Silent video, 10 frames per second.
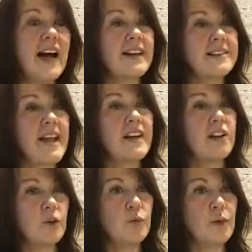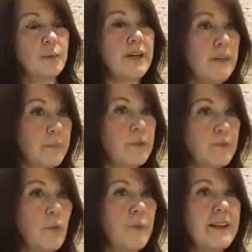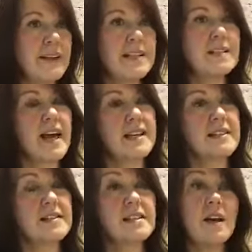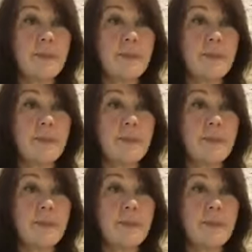and then you will be performing these tests,